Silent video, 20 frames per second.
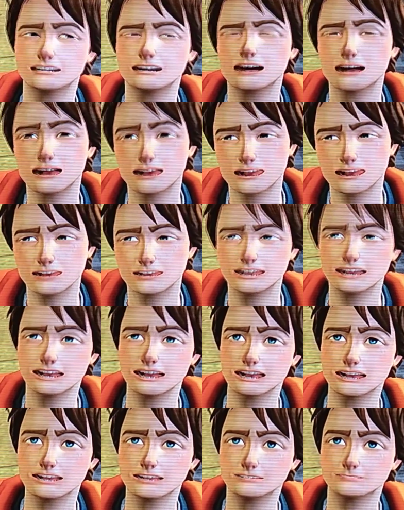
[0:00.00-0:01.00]
that's the
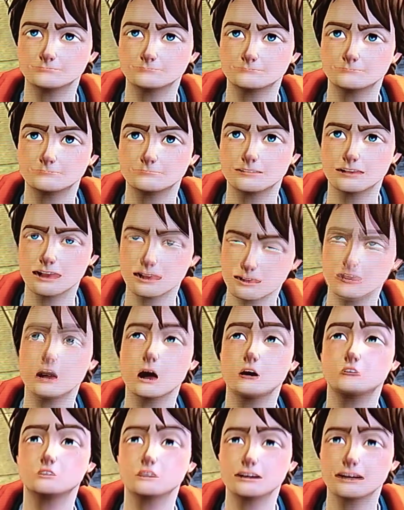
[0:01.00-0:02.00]
thing. You guys can't hear me. I'm not
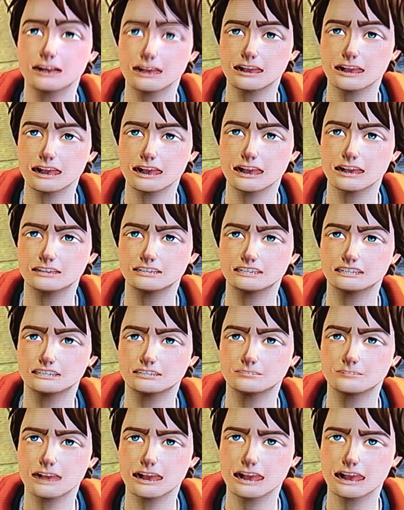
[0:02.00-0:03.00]
sure I'm why I'm back. here.
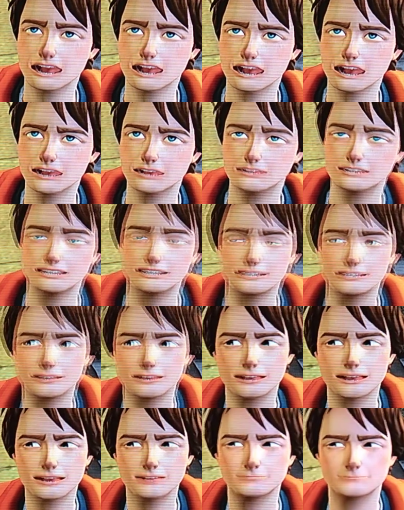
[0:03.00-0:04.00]

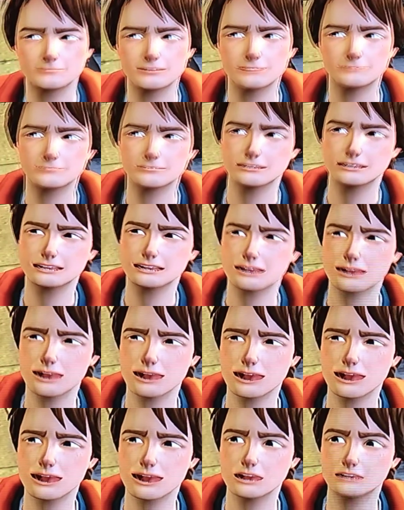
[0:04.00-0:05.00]
Einstein here brought me,
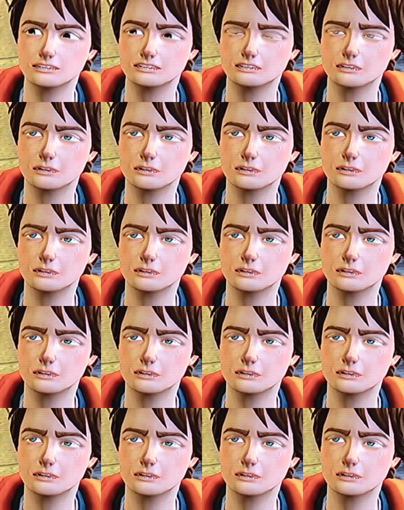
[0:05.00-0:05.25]
and...